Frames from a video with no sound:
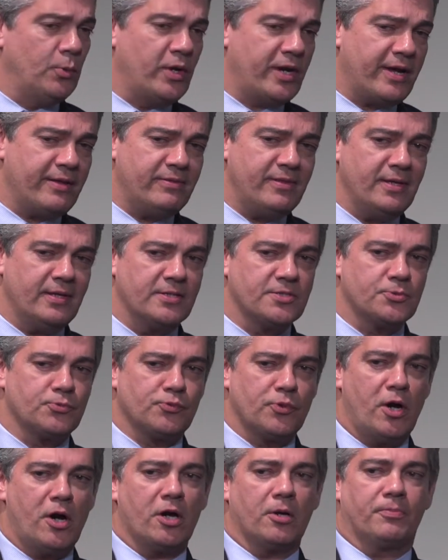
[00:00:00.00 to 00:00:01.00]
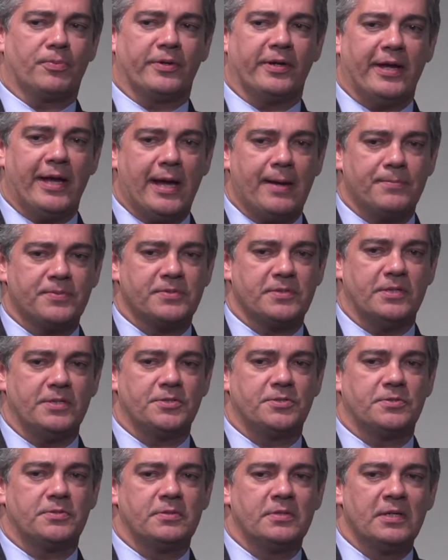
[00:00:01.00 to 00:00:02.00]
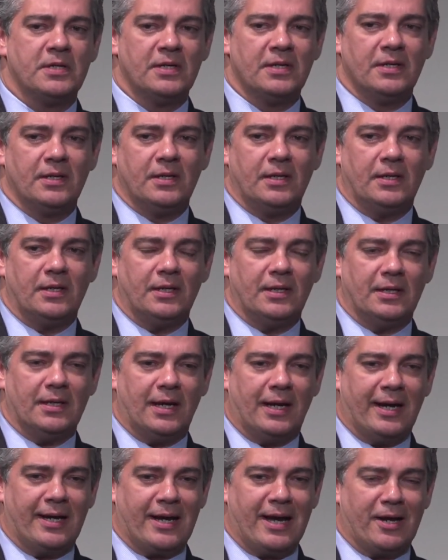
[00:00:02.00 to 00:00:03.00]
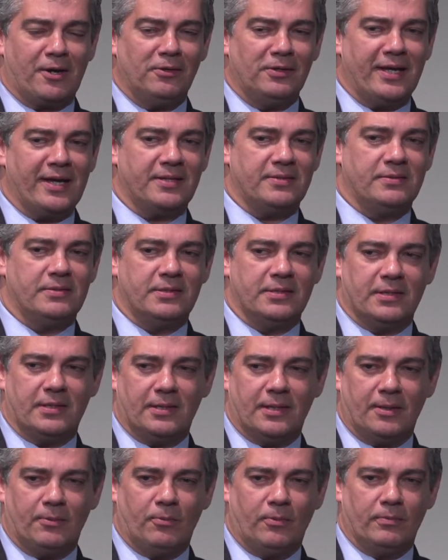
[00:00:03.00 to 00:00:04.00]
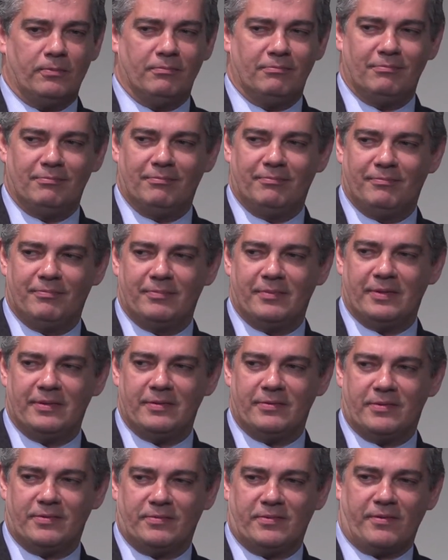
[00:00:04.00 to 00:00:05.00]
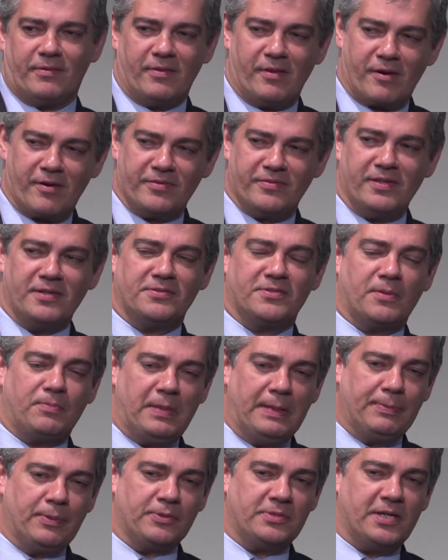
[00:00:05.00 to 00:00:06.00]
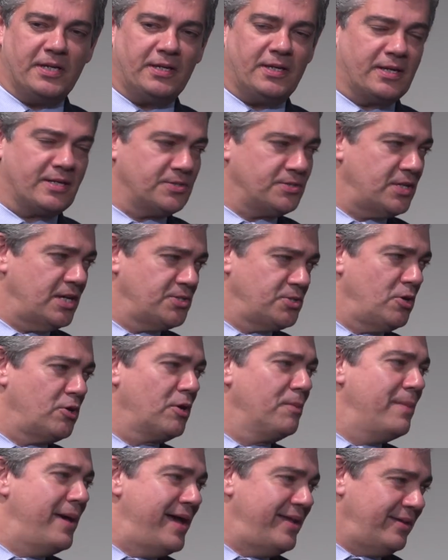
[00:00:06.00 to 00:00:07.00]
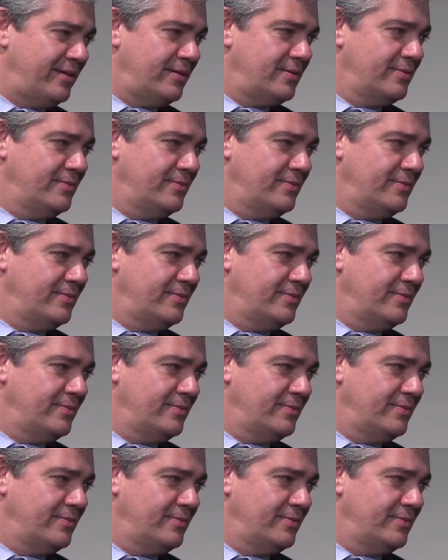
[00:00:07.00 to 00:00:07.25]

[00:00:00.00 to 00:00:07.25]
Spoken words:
I think is wrong, perhaps, is I don't like there are things that people take it as automatic.